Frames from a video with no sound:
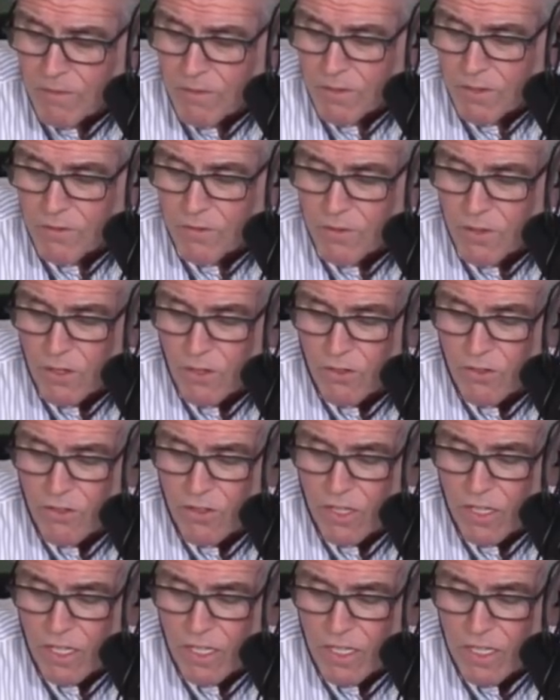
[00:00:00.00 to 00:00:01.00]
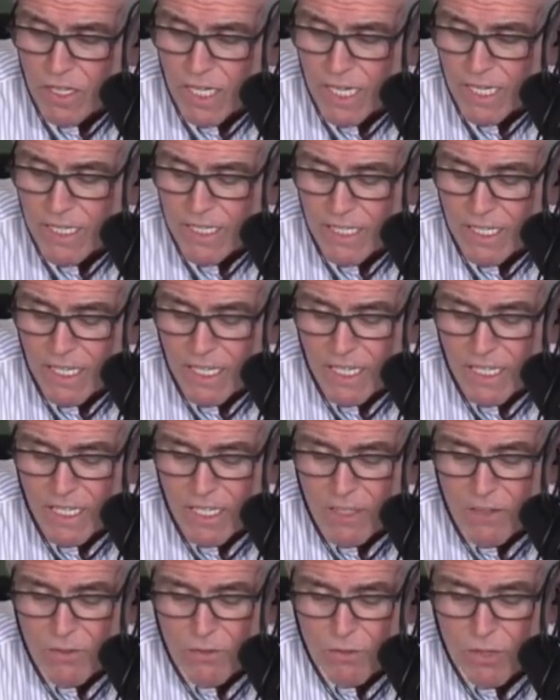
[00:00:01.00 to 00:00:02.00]
for the first uh, 19
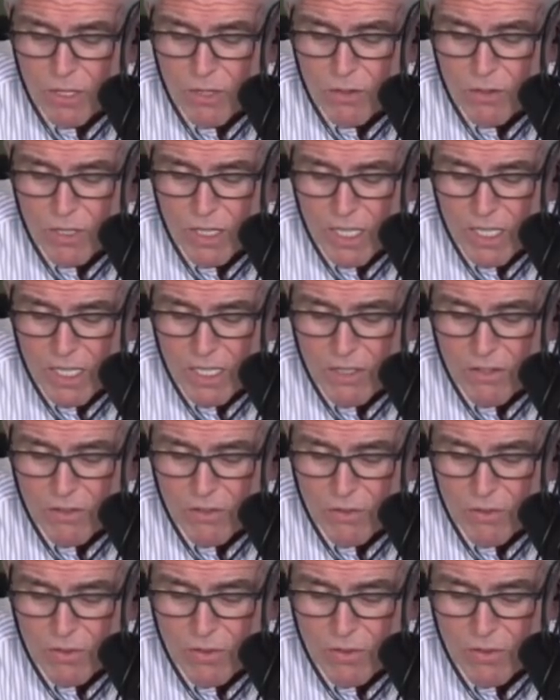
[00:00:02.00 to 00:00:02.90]
and three quarter years